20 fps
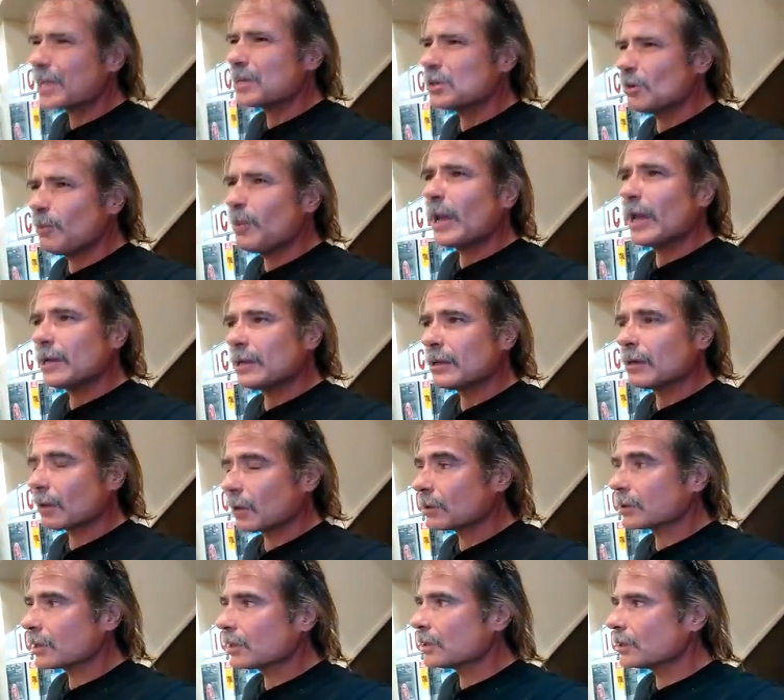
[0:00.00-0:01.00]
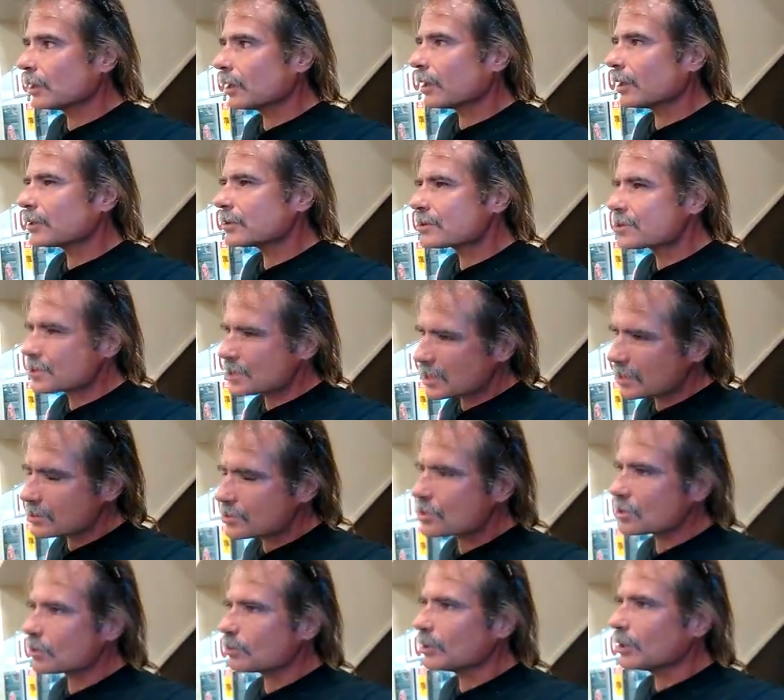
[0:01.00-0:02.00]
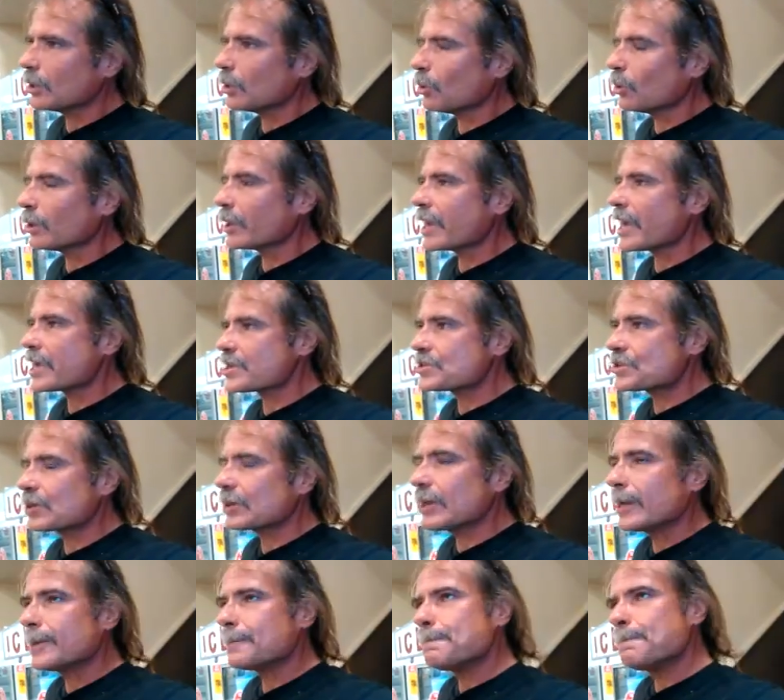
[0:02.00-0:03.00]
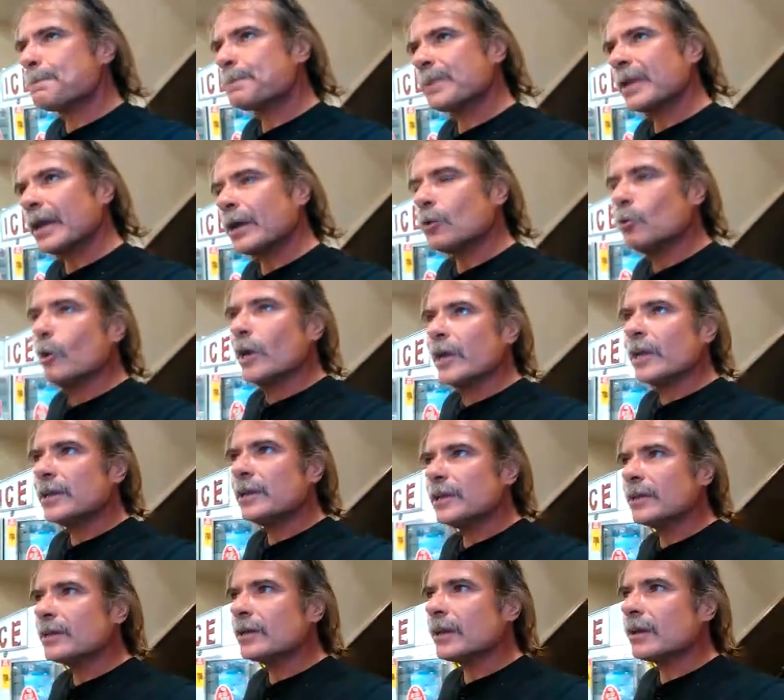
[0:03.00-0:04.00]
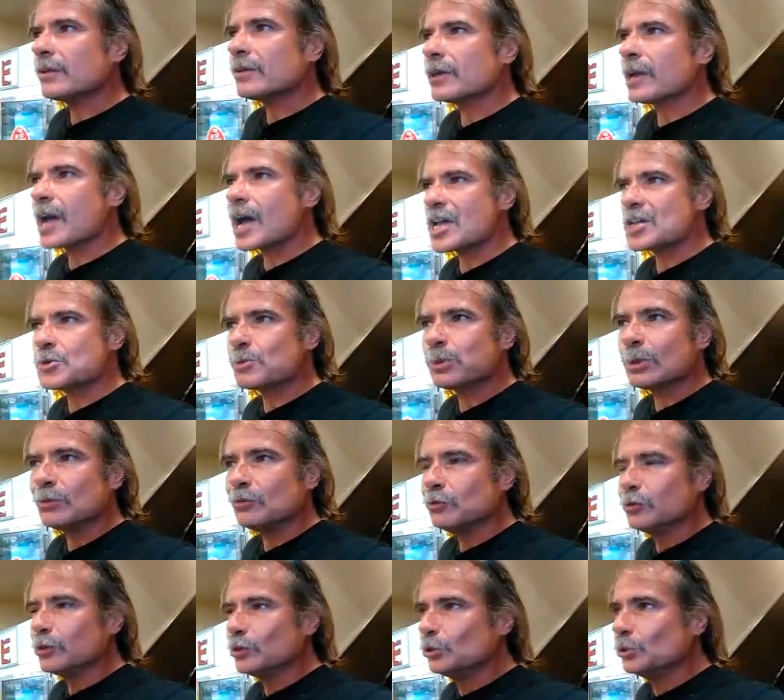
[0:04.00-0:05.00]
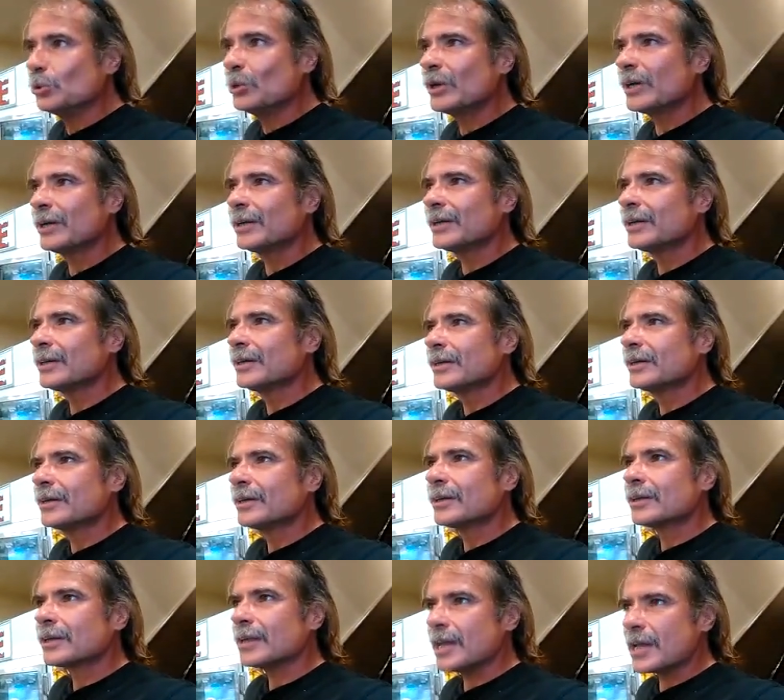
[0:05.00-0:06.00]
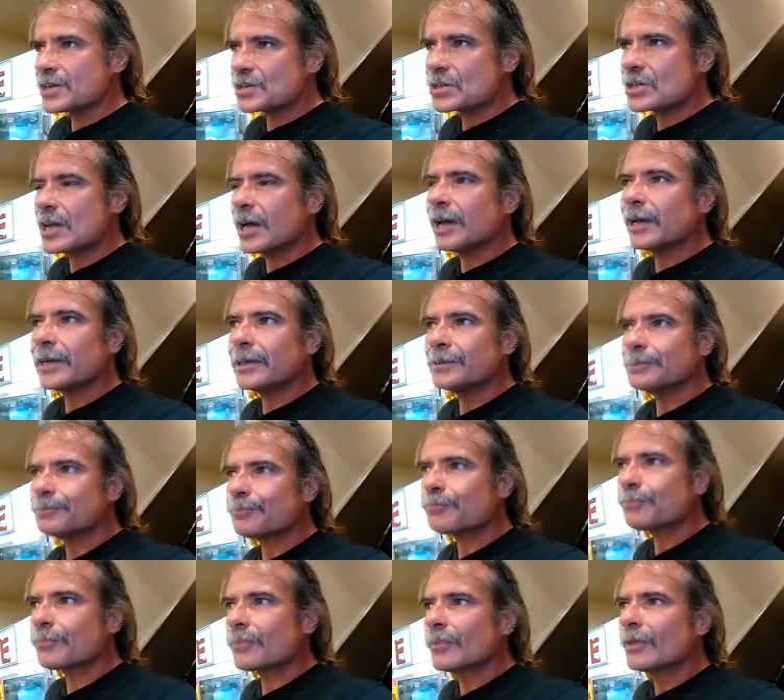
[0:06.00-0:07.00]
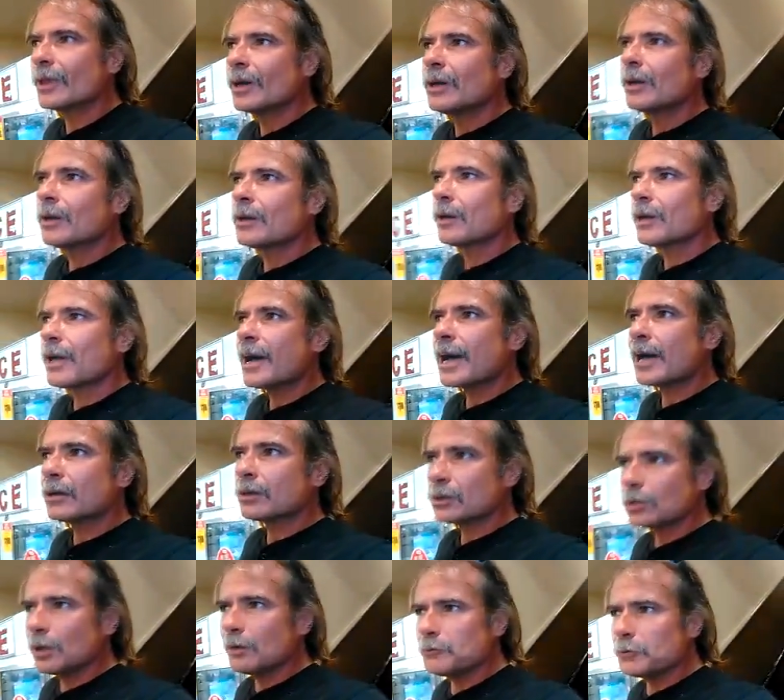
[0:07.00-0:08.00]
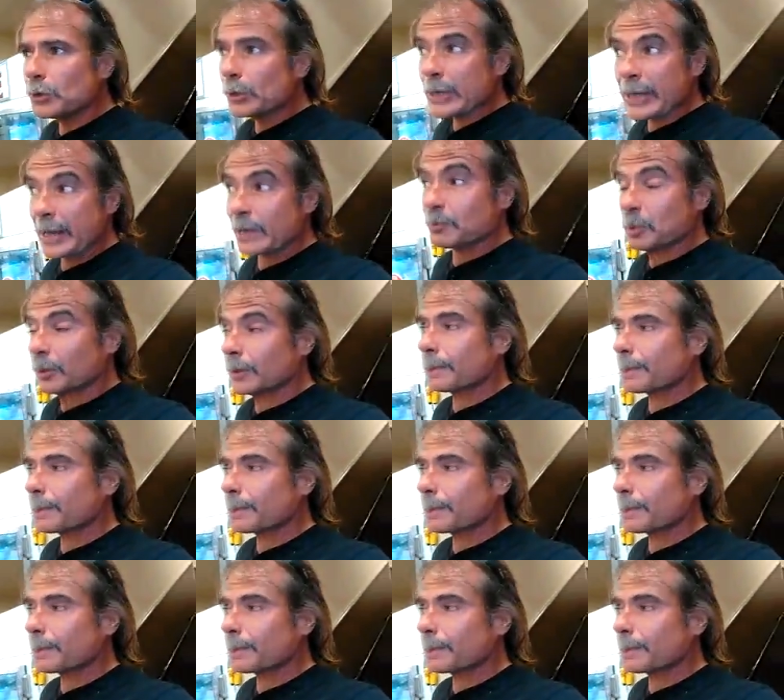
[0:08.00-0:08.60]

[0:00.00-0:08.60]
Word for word: Today I debated on uh, seeing some of the old guys again. I read in uh, the Gospel of Luke last night how to love your